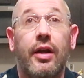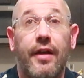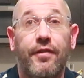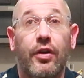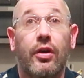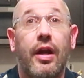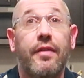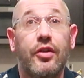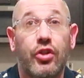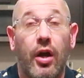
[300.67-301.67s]
if you're in
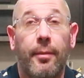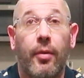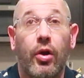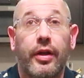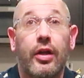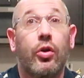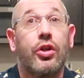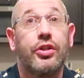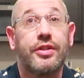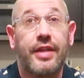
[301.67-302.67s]
the job market or you're
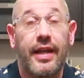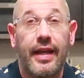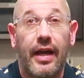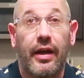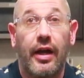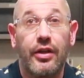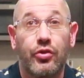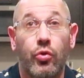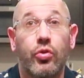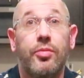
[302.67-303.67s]
just getting out of high school.